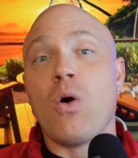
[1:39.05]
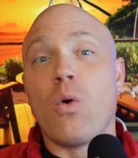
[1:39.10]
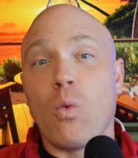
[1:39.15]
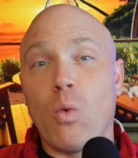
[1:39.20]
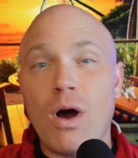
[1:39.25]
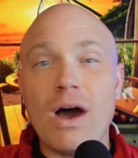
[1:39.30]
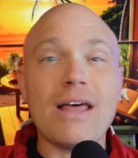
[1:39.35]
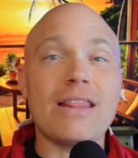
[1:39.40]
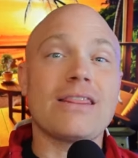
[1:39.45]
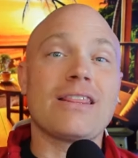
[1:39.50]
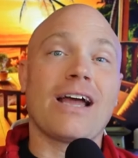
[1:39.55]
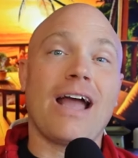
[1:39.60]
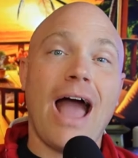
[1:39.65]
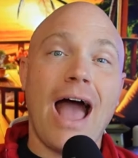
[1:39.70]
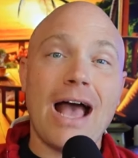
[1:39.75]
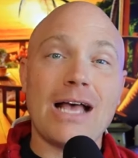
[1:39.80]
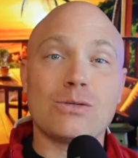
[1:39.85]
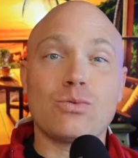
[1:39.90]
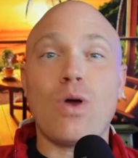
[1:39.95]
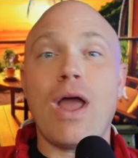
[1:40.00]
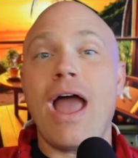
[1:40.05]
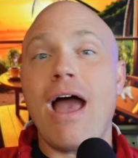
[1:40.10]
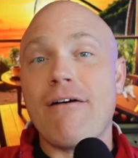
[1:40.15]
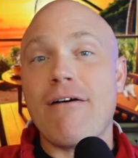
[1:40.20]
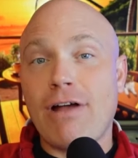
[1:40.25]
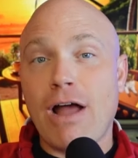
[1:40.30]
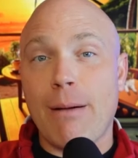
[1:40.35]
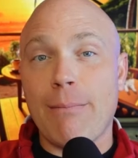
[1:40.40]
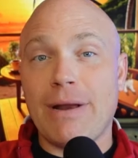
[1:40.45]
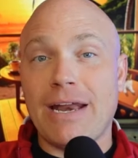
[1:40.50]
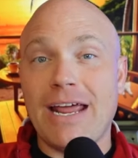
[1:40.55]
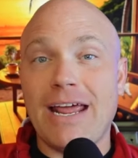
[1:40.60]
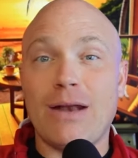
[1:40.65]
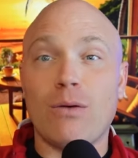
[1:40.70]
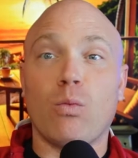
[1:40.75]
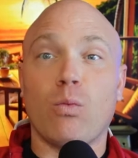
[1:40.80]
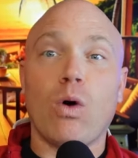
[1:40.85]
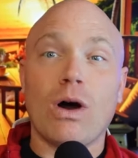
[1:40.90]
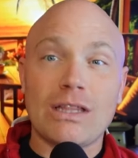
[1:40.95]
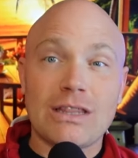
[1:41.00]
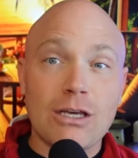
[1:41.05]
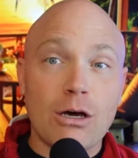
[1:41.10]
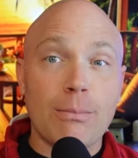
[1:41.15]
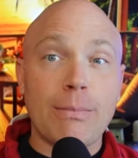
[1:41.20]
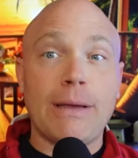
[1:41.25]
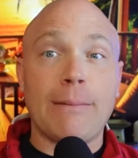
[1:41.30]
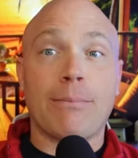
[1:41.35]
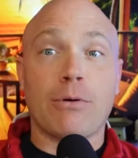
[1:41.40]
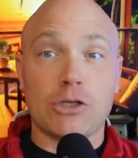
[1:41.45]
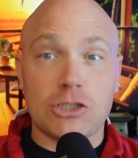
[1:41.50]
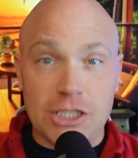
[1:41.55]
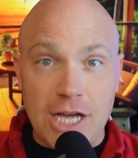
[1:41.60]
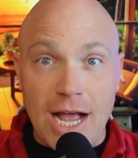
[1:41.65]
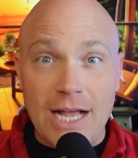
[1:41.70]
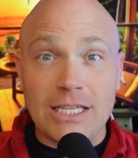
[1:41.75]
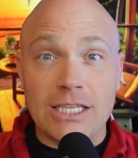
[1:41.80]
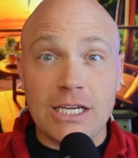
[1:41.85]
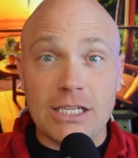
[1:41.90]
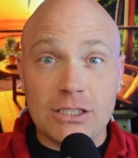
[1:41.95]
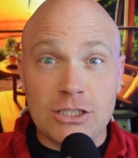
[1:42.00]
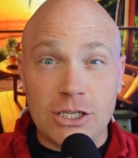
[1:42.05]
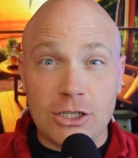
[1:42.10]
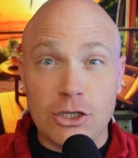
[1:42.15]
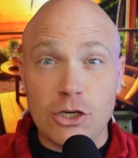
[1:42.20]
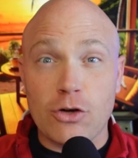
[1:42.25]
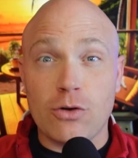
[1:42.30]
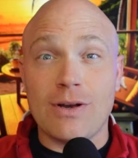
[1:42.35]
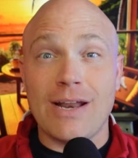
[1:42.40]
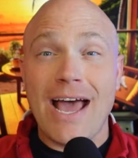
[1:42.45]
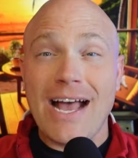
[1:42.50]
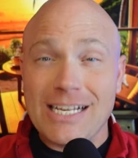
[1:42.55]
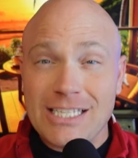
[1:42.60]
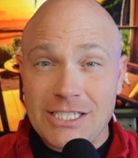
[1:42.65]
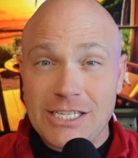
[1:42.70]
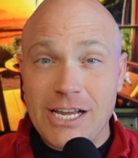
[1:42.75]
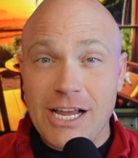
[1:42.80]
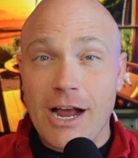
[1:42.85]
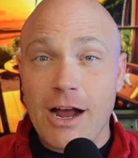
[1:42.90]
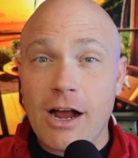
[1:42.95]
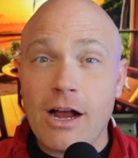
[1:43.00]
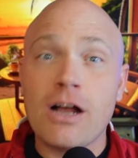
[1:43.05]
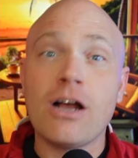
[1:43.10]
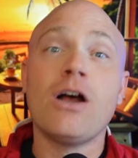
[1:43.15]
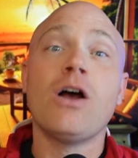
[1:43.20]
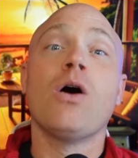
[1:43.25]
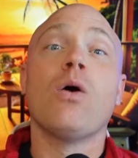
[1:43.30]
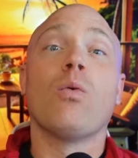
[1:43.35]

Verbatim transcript: what the guys we have coming in, what they'll be projected to do next year.